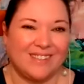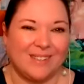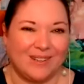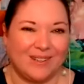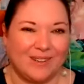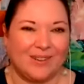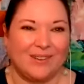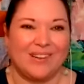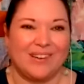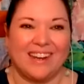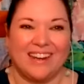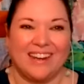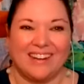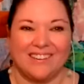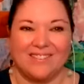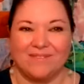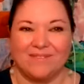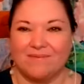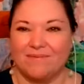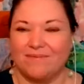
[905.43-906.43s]

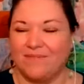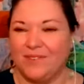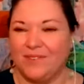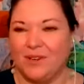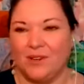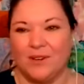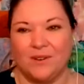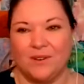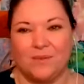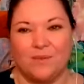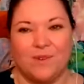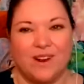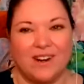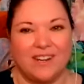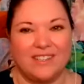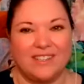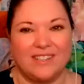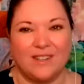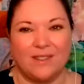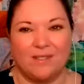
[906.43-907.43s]
Again, if you're
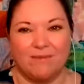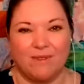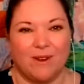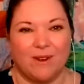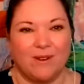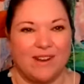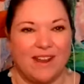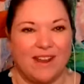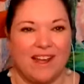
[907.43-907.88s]
wanting to throw